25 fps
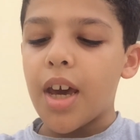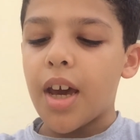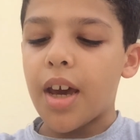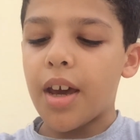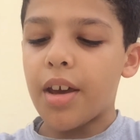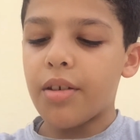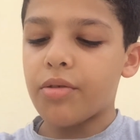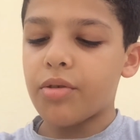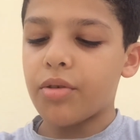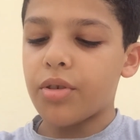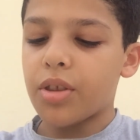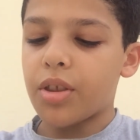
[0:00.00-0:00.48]

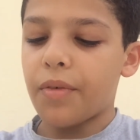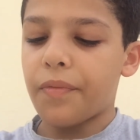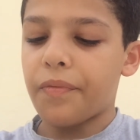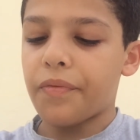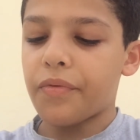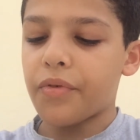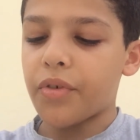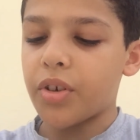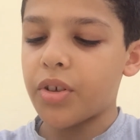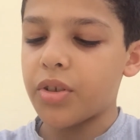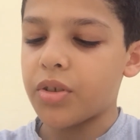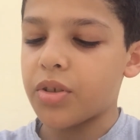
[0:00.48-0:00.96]
out in the
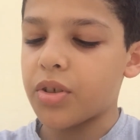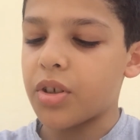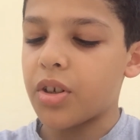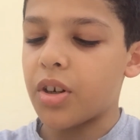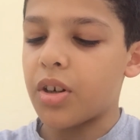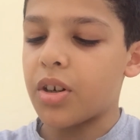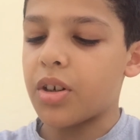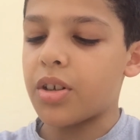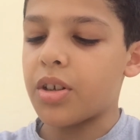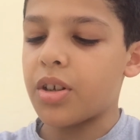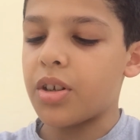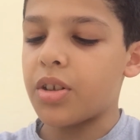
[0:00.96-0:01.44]
front
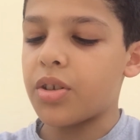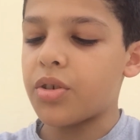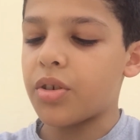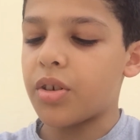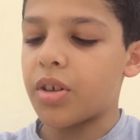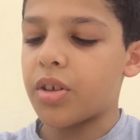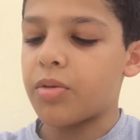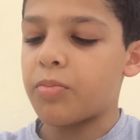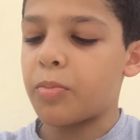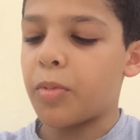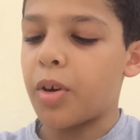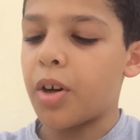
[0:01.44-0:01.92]
garden
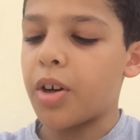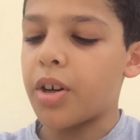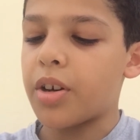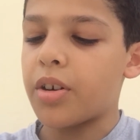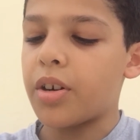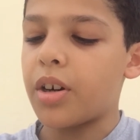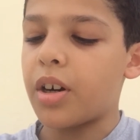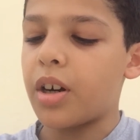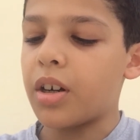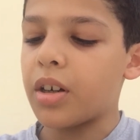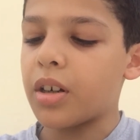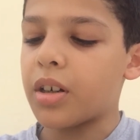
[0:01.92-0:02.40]
to
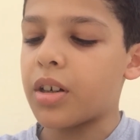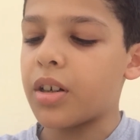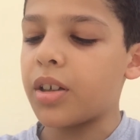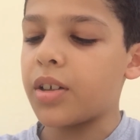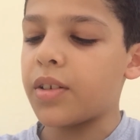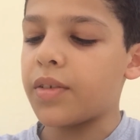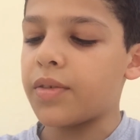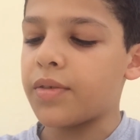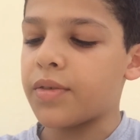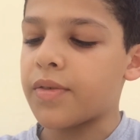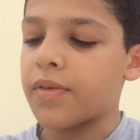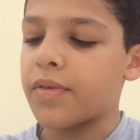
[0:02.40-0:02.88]
admire
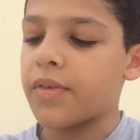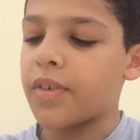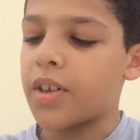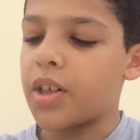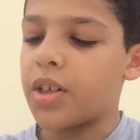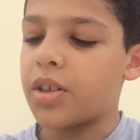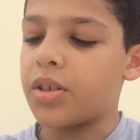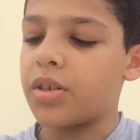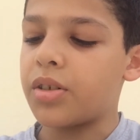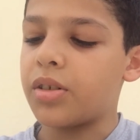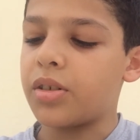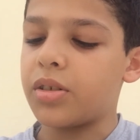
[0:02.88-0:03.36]
Uncle
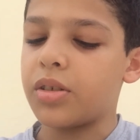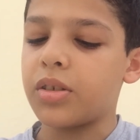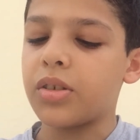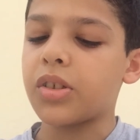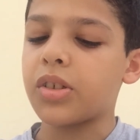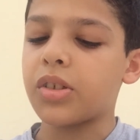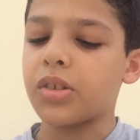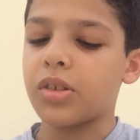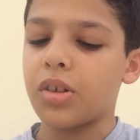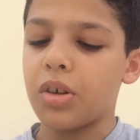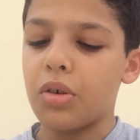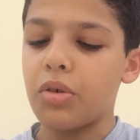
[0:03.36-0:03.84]

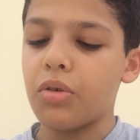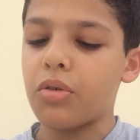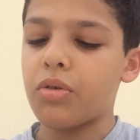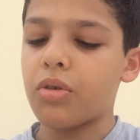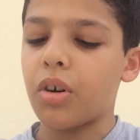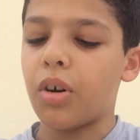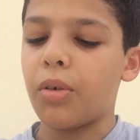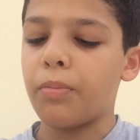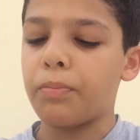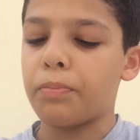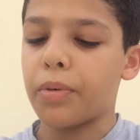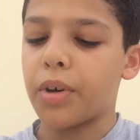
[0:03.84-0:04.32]
Vernon's new
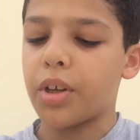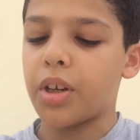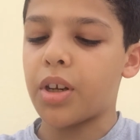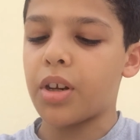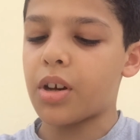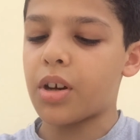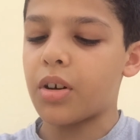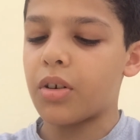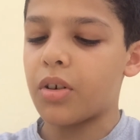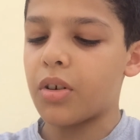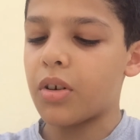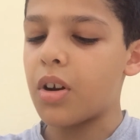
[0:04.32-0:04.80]

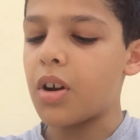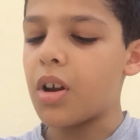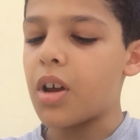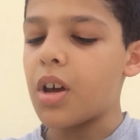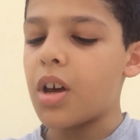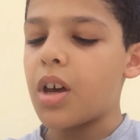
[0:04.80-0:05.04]
company car